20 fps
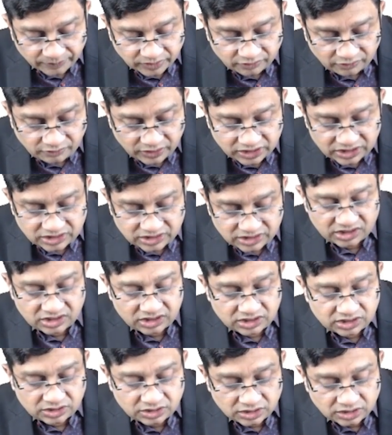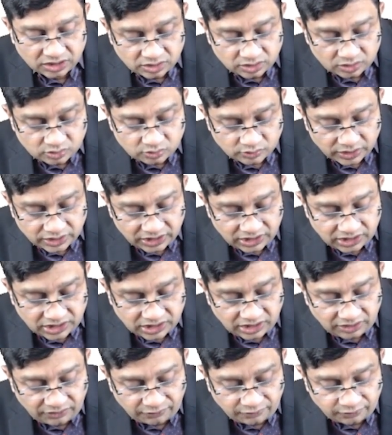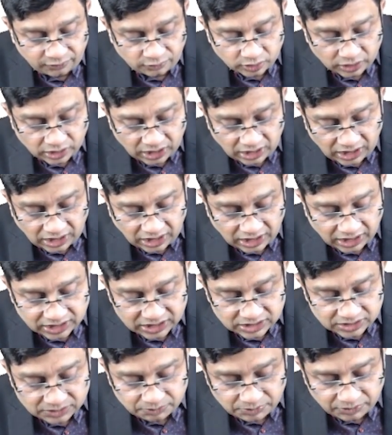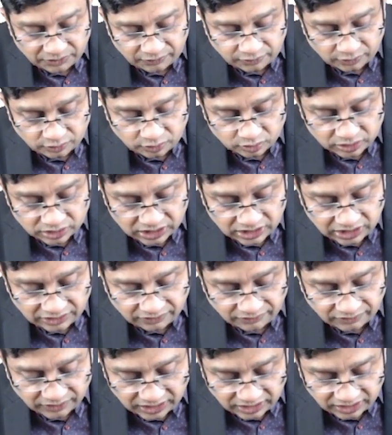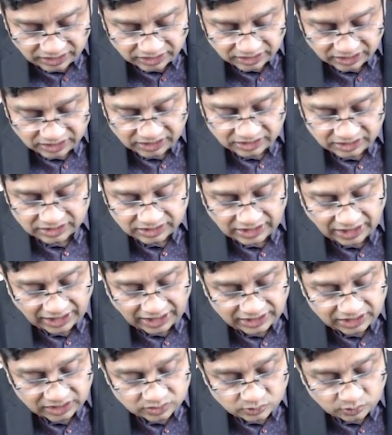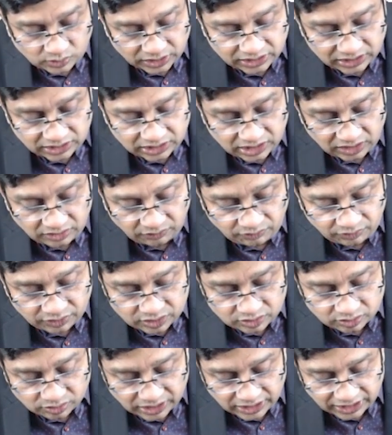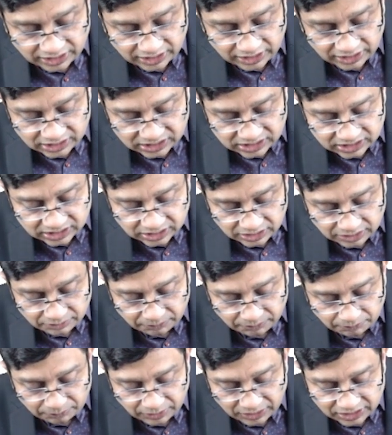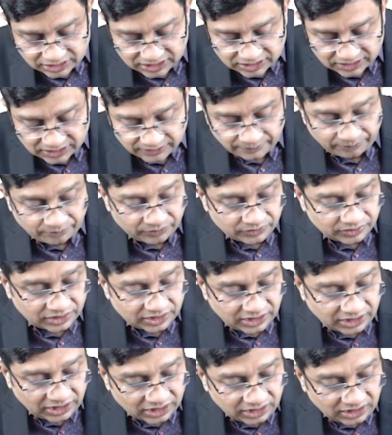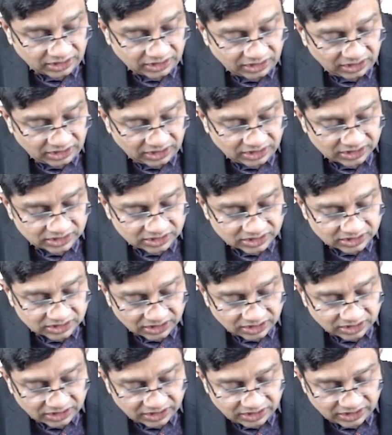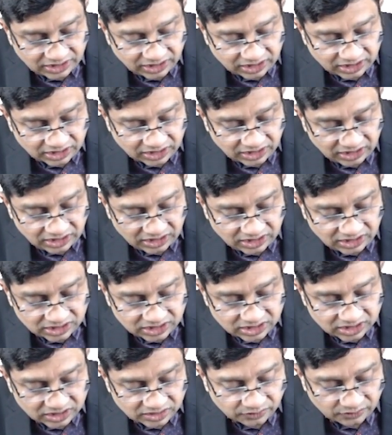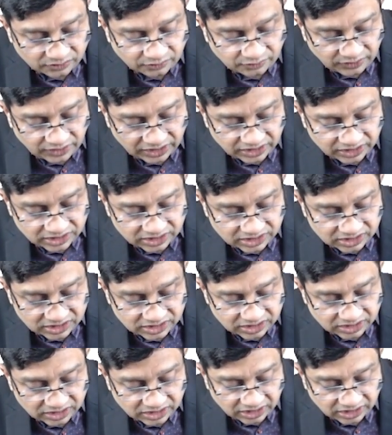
which is 24 hours before delivery. That is one thing which you get is, plus there is decreased feeds.